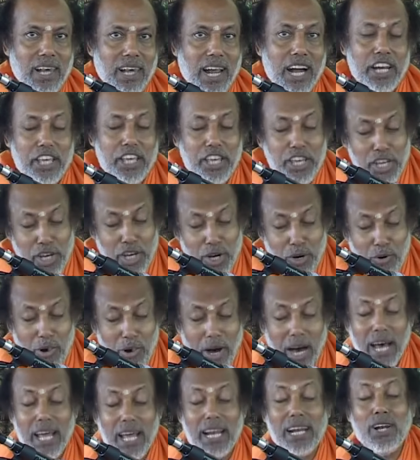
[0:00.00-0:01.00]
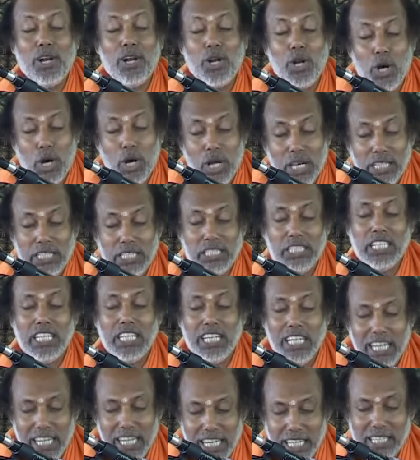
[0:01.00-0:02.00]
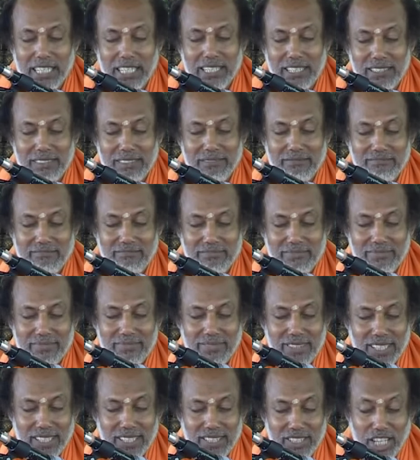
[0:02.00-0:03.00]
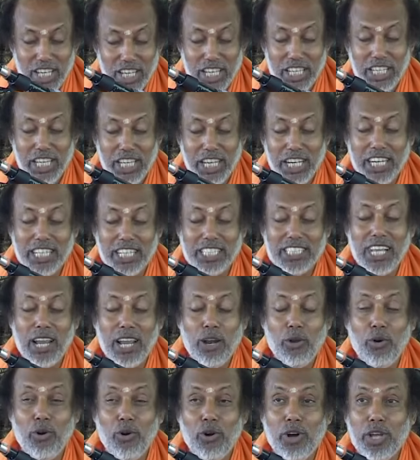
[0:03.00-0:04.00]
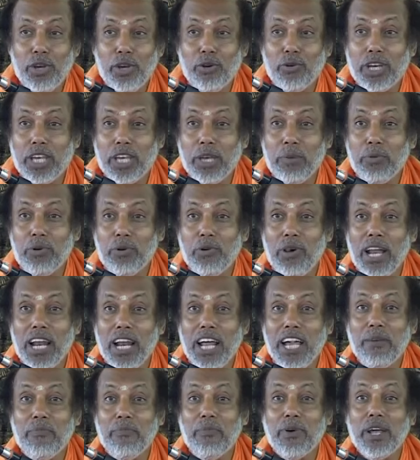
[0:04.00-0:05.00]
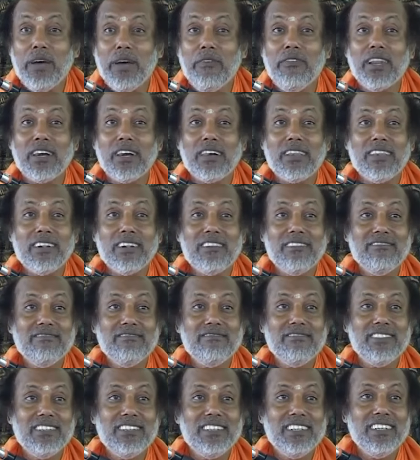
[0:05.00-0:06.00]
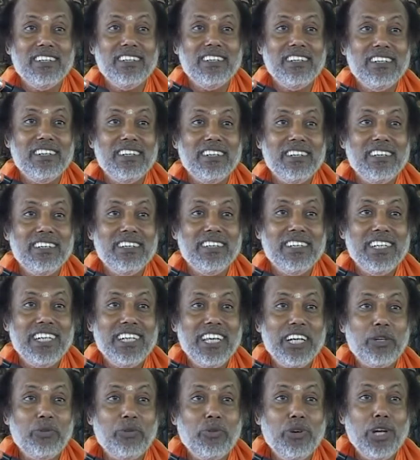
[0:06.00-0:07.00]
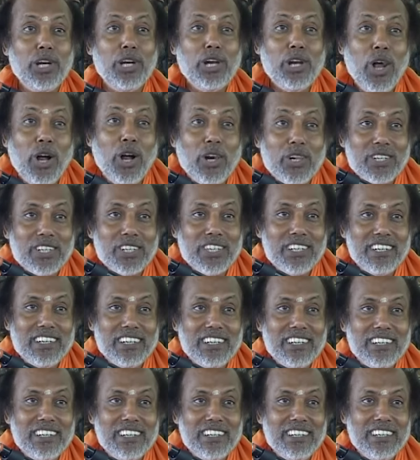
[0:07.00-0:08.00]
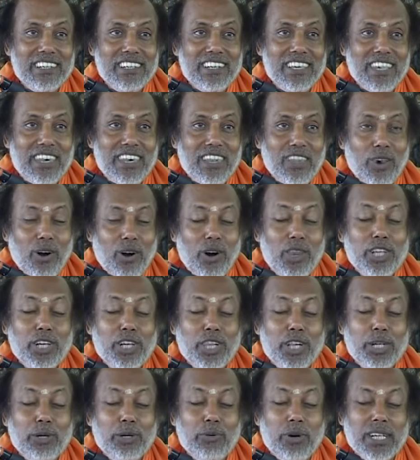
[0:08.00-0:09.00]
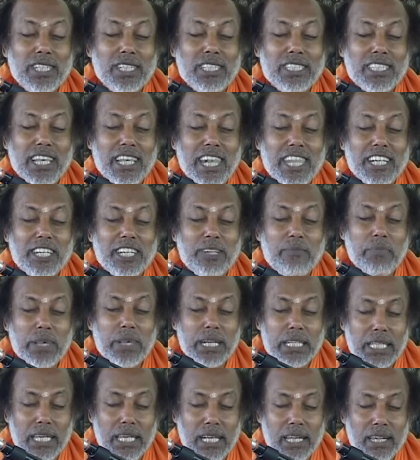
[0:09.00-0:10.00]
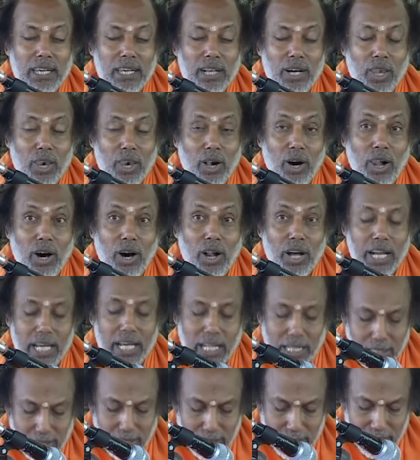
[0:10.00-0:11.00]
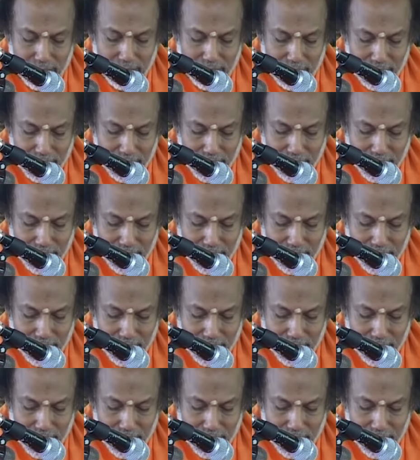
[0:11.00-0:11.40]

And you are nourishing it, thinking it shall hold you, keep you alive forever. It will not. Earlier you understand it better. Or else,